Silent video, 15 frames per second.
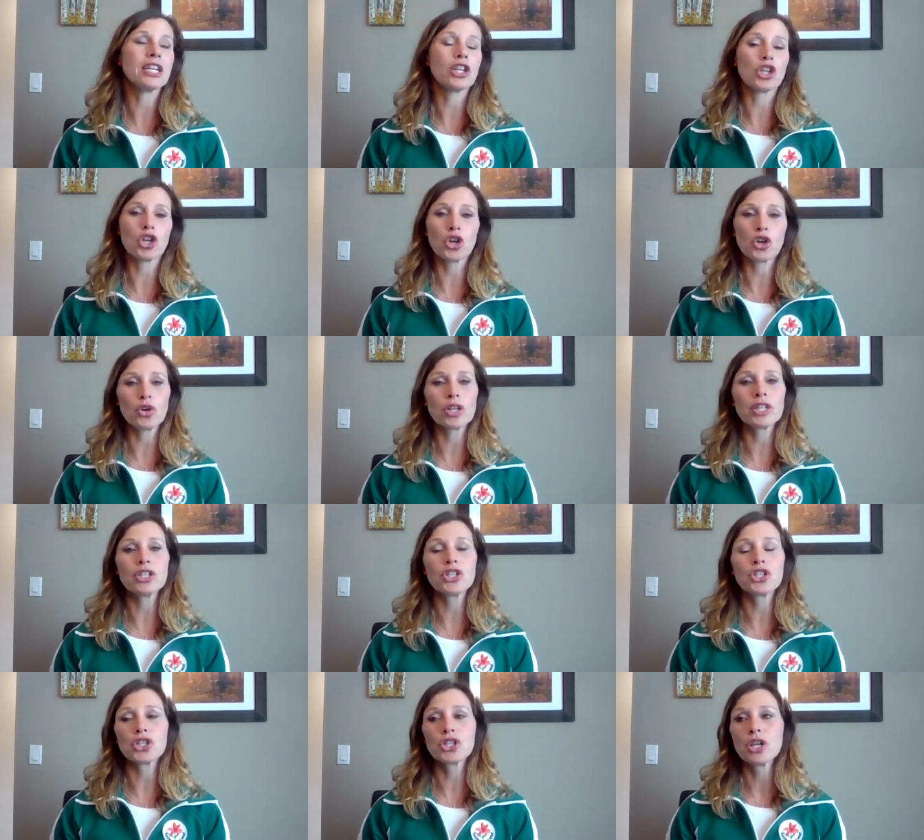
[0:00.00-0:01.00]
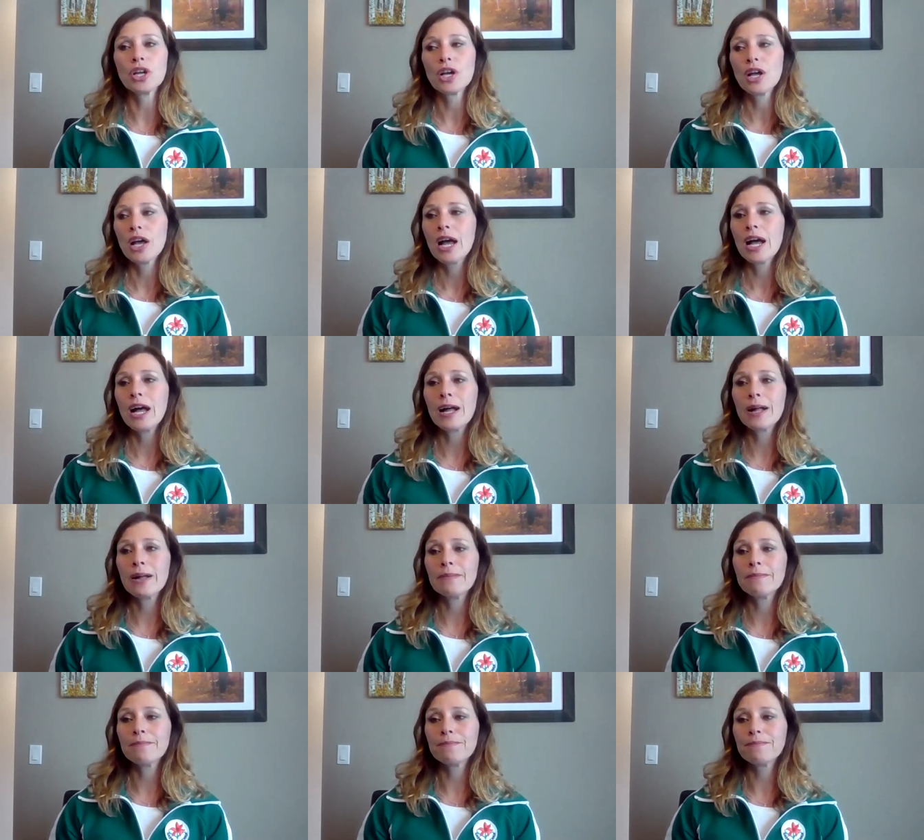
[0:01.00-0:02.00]
encourage,
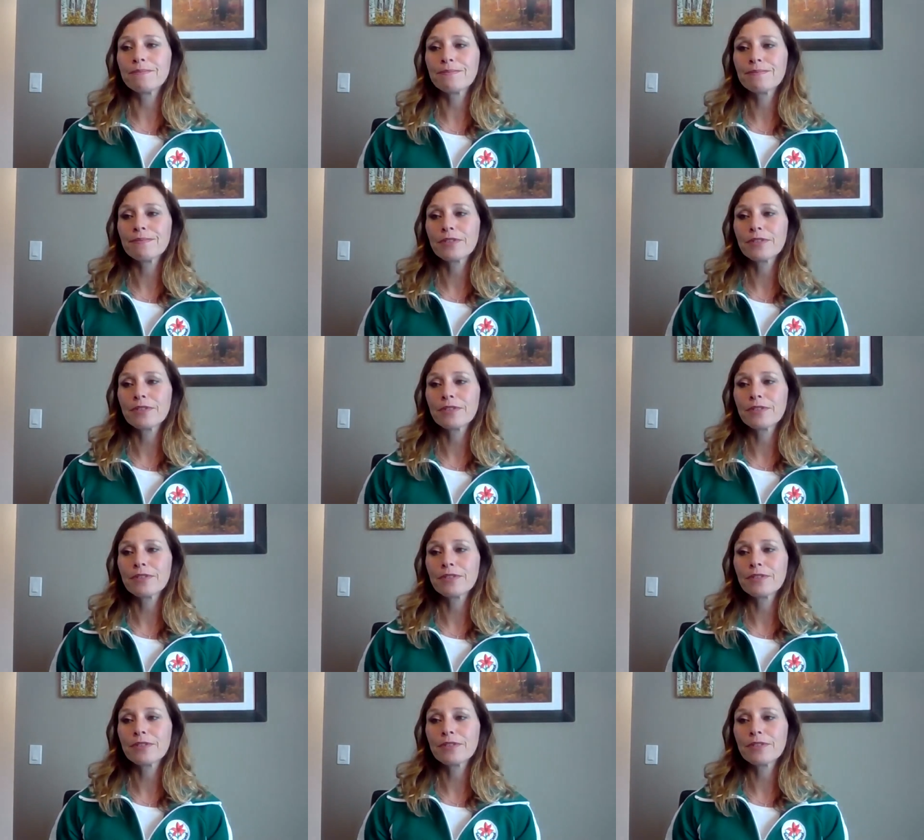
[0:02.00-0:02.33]
young